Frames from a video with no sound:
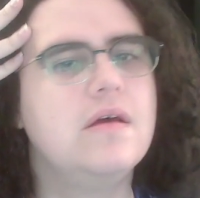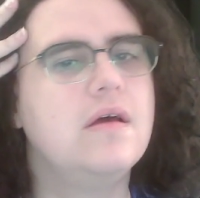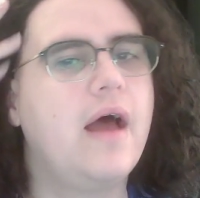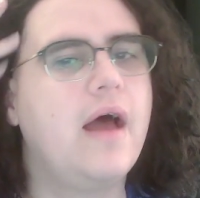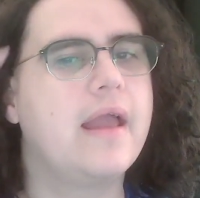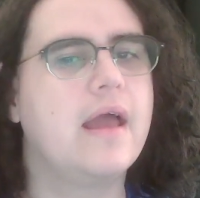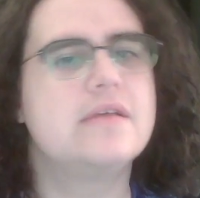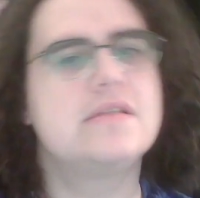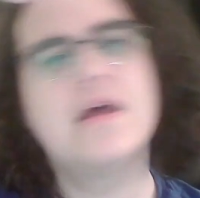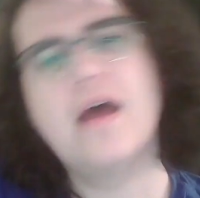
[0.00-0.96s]
I
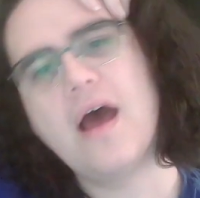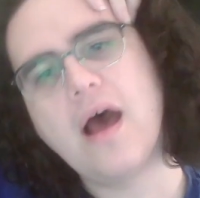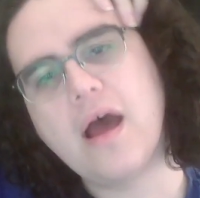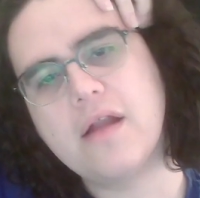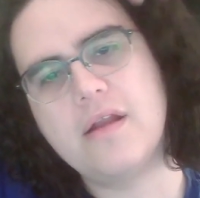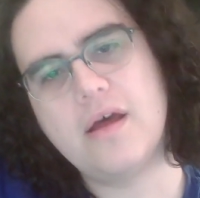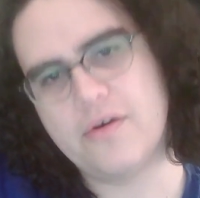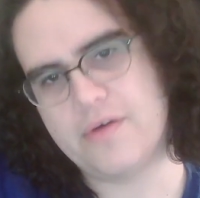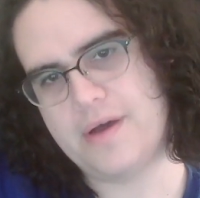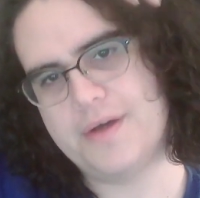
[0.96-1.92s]
guess. I don't
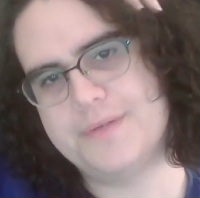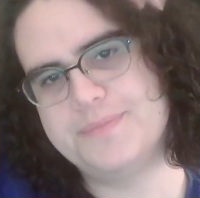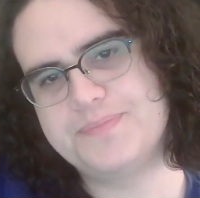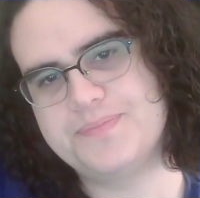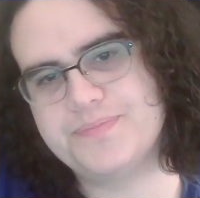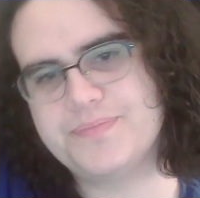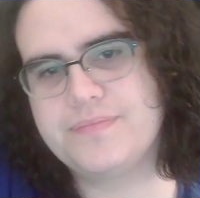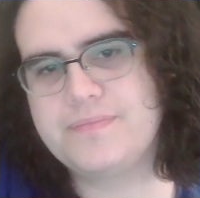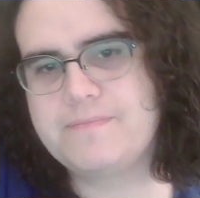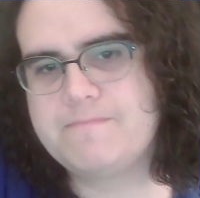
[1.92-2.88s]
know. Um
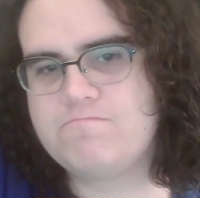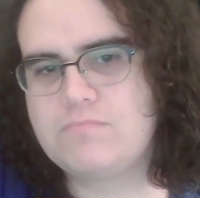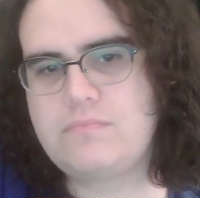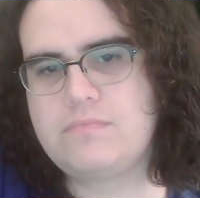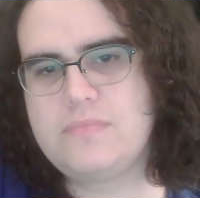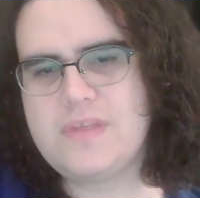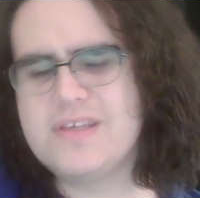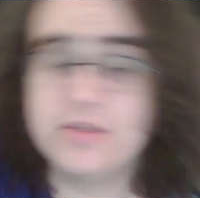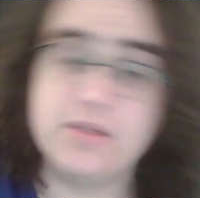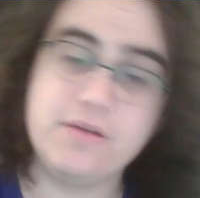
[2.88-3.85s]

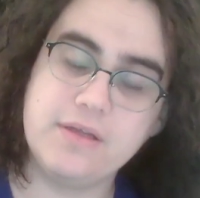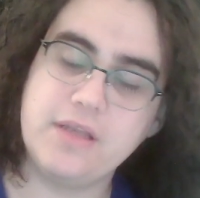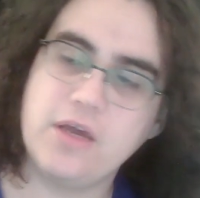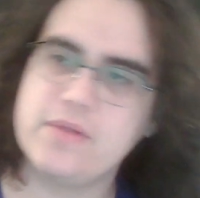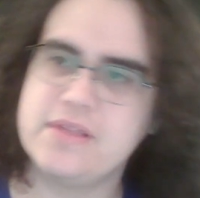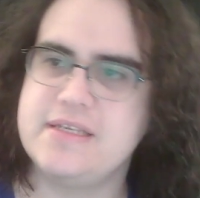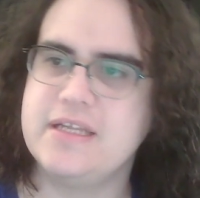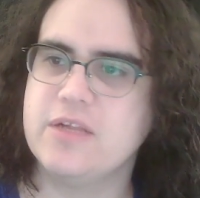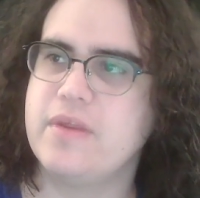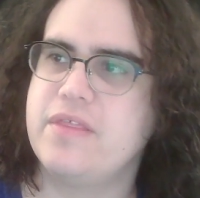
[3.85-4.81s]
So don't really know what the
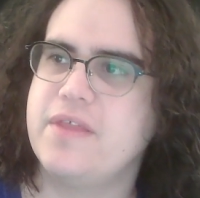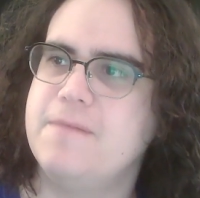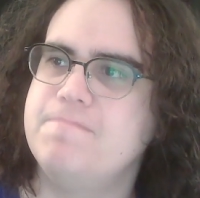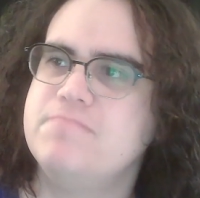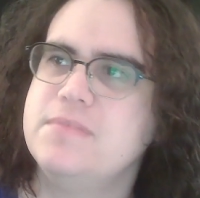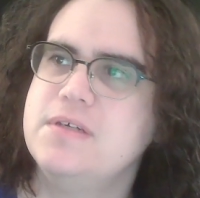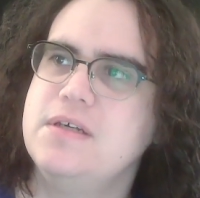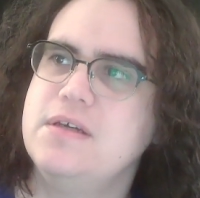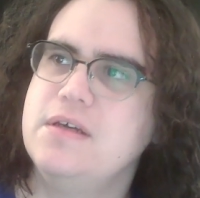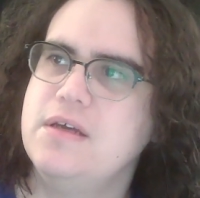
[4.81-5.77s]
deal with um
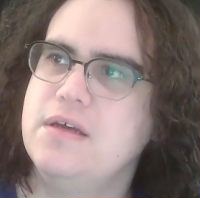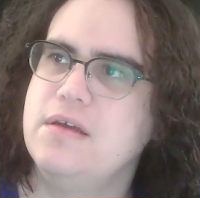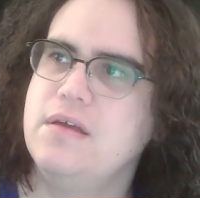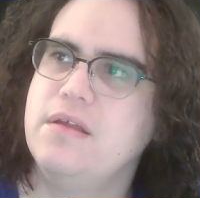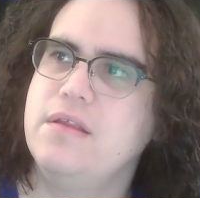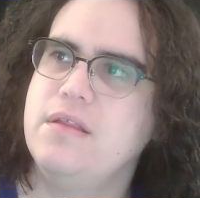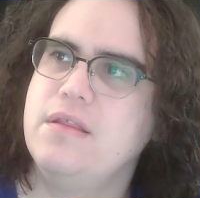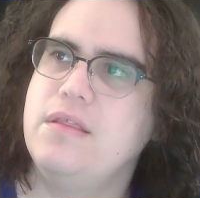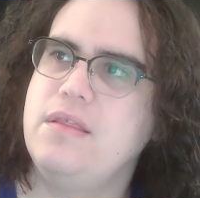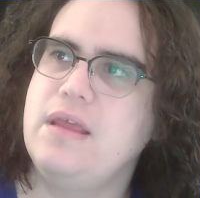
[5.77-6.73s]

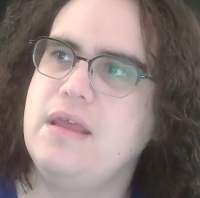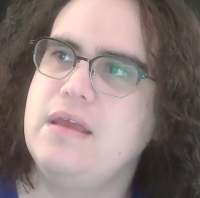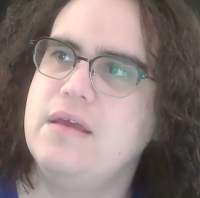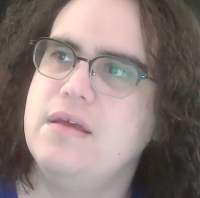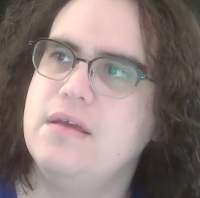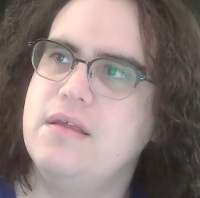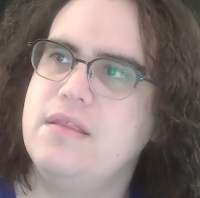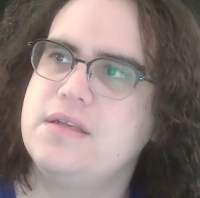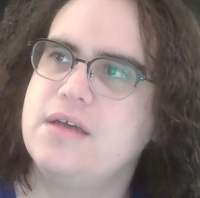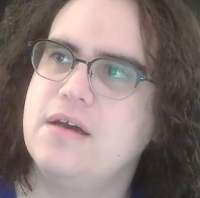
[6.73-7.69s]
the
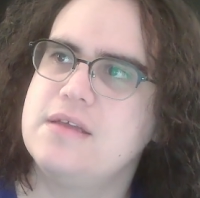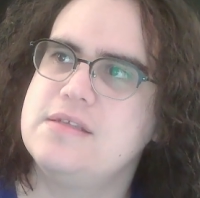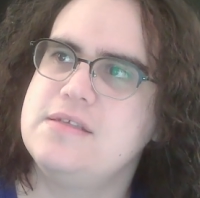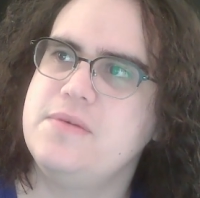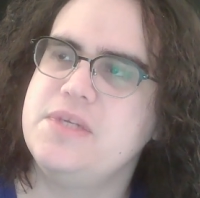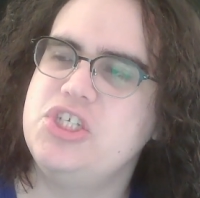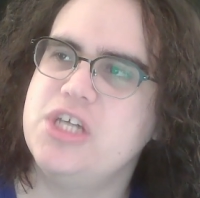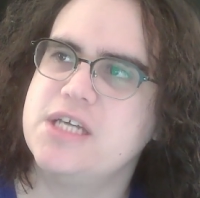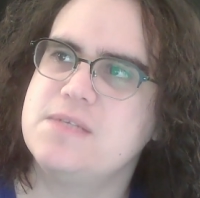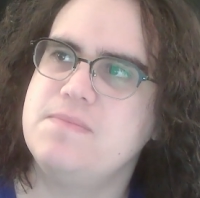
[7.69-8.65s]
the Tagitsu we
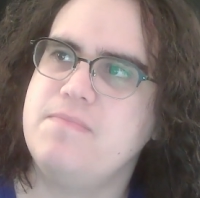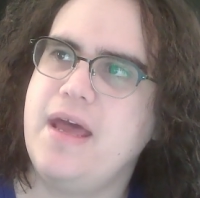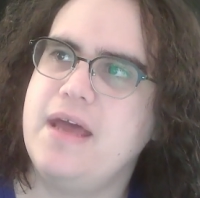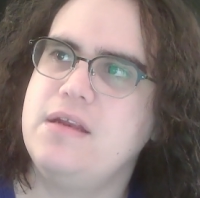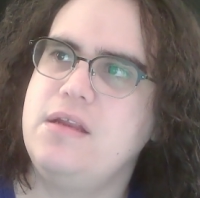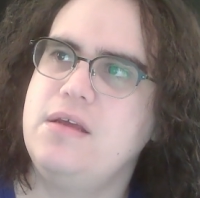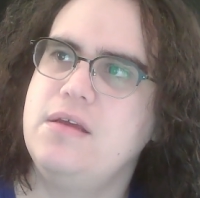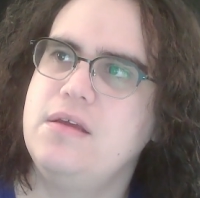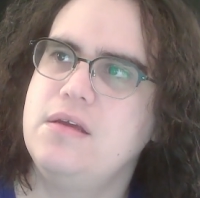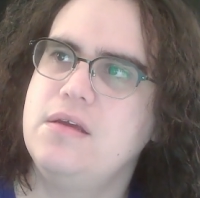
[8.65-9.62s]
just met
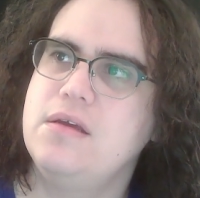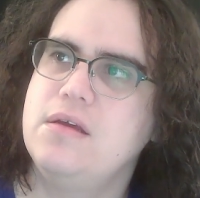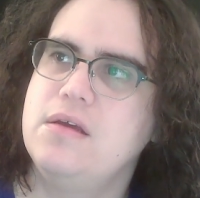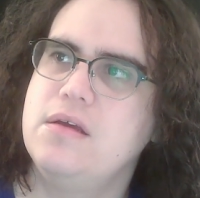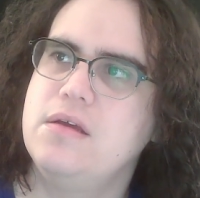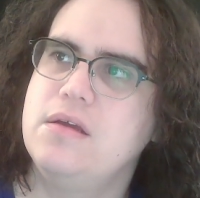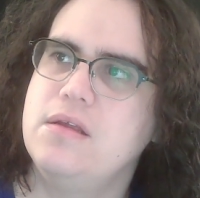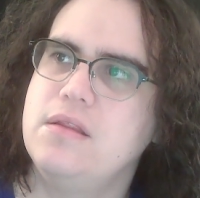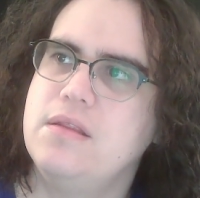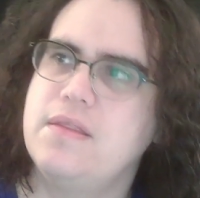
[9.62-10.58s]

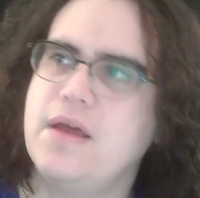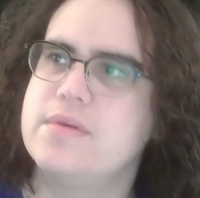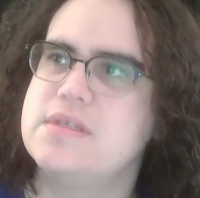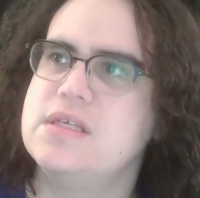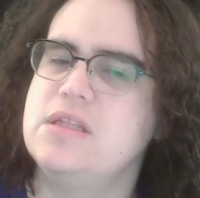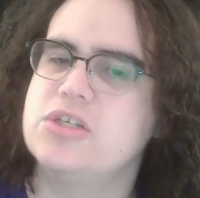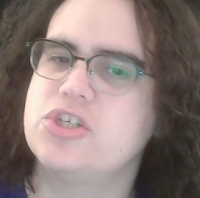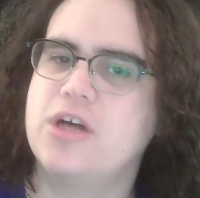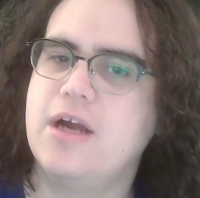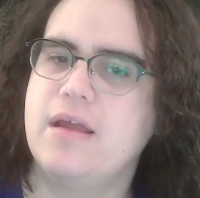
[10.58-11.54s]
that was in the
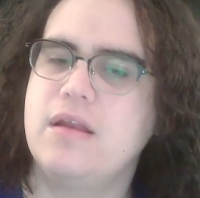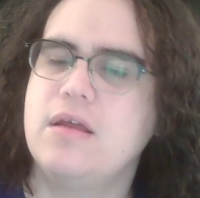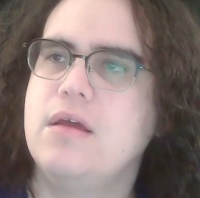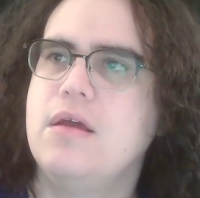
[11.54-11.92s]
shrine.